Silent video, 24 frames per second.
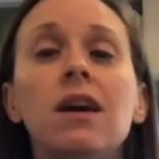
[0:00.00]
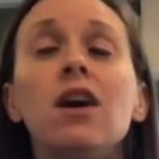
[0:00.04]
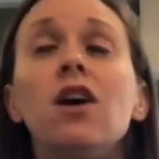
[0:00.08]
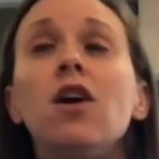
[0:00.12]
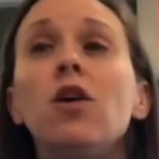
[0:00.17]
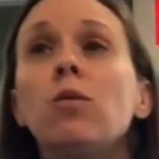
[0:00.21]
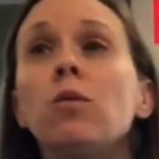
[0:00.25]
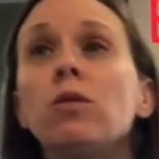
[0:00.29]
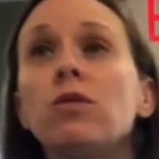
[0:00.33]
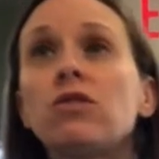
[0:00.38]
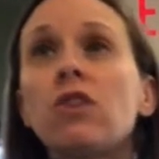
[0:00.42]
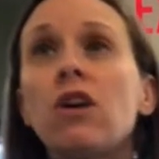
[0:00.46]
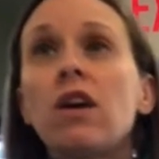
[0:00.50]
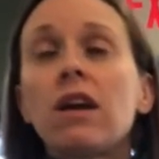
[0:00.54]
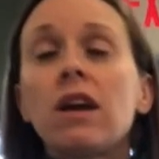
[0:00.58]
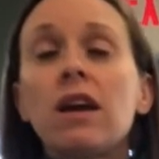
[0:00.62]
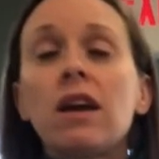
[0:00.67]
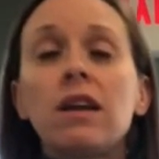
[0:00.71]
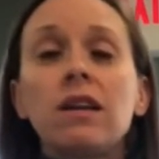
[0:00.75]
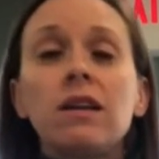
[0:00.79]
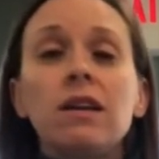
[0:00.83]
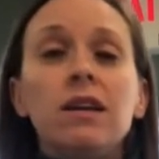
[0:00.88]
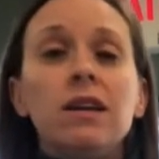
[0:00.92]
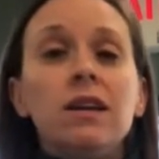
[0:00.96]
We're
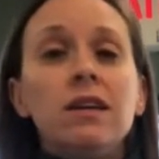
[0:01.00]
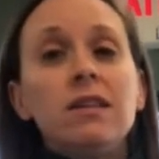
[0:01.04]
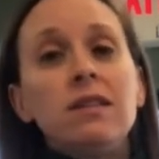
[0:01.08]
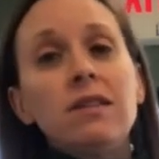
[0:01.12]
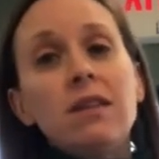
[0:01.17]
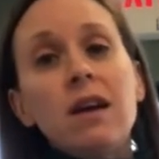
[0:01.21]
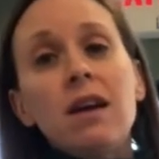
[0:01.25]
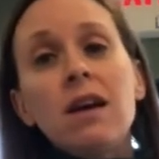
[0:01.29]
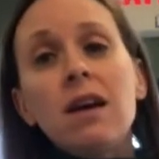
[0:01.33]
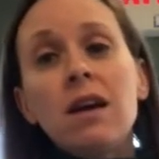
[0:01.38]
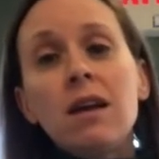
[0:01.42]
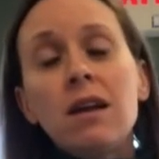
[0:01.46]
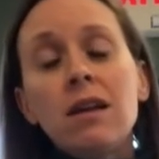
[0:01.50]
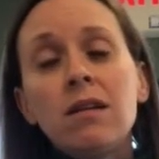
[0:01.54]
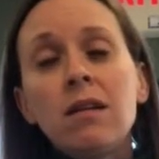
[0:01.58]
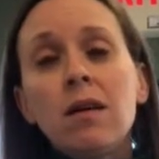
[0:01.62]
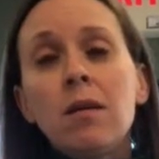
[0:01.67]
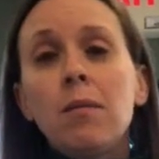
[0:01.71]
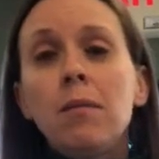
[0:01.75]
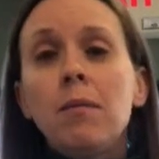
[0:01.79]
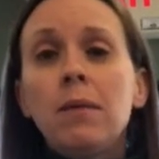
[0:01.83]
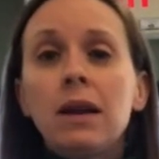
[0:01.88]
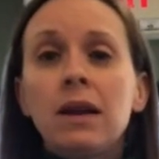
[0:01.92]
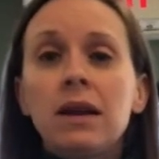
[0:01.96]
talking 10
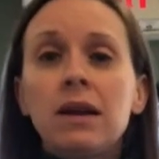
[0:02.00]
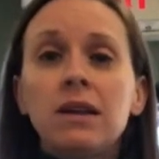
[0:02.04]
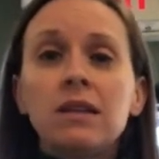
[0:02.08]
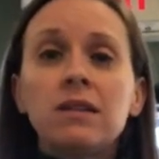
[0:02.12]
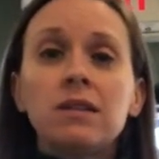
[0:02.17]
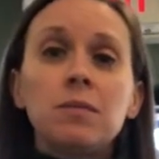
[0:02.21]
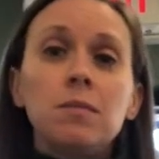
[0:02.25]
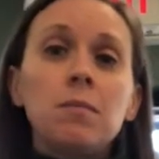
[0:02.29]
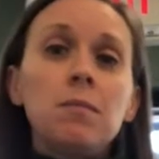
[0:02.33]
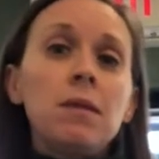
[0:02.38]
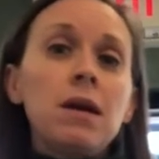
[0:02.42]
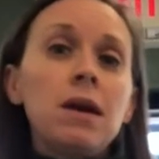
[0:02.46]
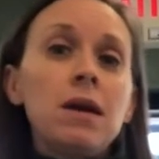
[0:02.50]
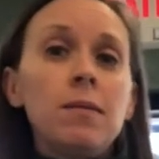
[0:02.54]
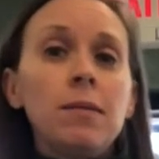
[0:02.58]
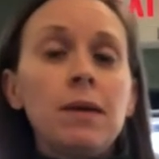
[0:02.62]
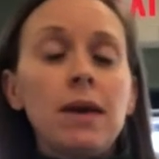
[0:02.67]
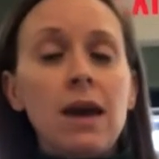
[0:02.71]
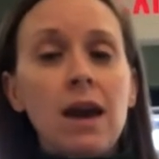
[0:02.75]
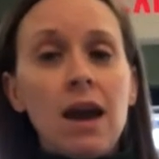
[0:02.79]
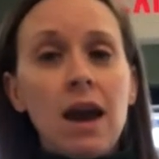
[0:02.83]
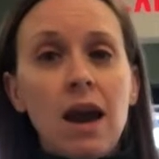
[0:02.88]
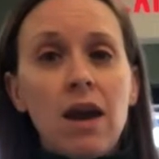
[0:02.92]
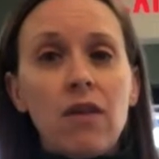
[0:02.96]
minutes, maybe
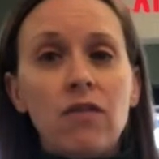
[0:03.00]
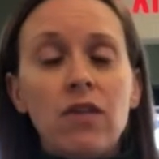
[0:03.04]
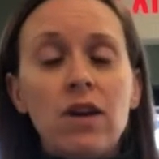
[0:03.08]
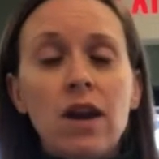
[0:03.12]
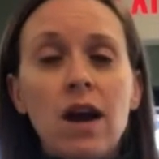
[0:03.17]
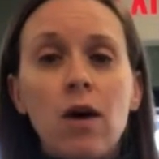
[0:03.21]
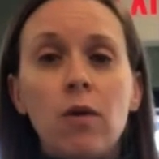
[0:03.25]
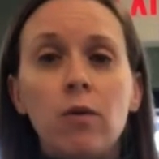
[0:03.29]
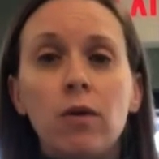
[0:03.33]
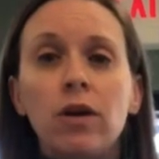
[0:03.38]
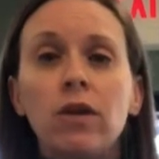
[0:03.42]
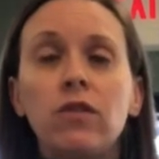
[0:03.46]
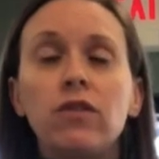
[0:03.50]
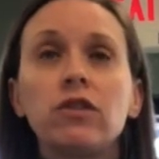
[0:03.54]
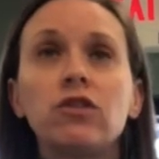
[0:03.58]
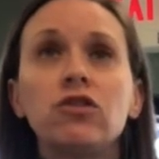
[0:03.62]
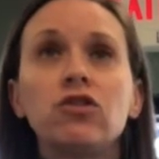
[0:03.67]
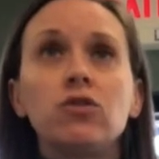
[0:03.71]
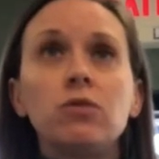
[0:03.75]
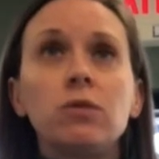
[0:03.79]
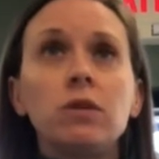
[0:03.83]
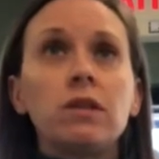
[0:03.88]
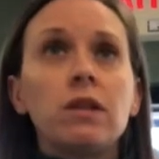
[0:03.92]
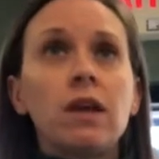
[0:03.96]
a half an hour if you're
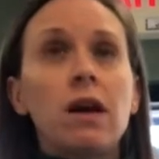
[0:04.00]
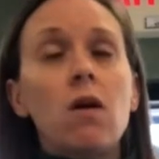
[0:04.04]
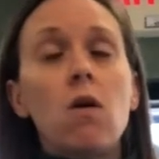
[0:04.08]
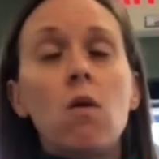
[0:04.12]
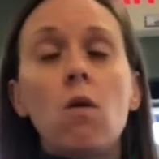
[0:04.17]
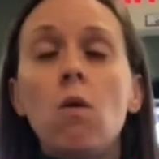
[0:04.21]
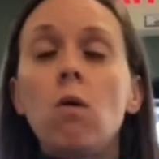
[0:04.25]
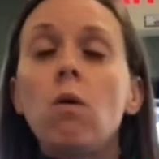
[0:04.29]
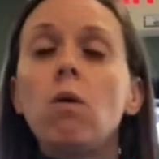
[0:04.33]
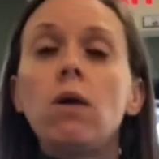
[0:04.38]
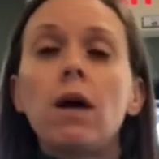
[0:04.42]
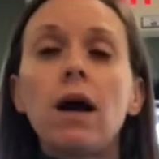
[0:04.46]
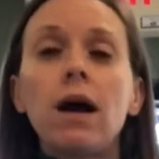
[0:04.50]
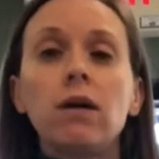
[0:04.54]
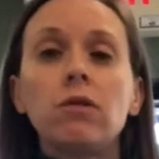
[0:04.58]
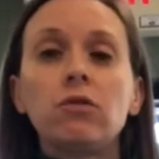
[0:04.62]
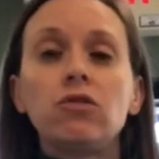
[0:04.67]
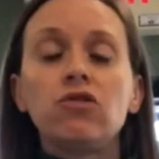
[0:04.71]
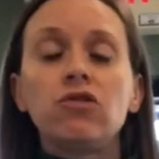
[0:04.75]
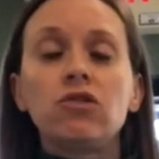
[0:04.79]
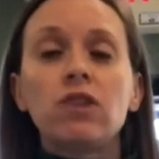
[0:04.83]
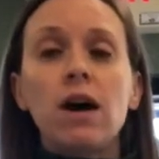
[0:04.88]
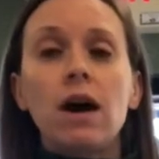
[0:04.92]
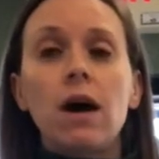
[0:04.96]
doing like a whole house
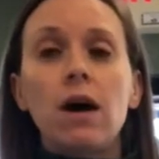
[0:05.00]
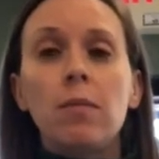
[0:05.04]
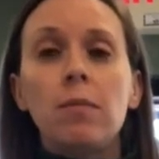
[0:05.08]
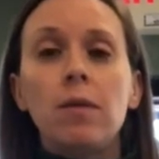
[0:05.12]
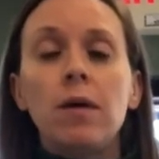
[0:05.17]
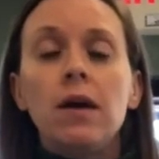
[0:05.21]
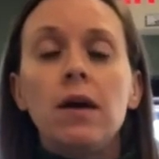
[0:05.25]
job.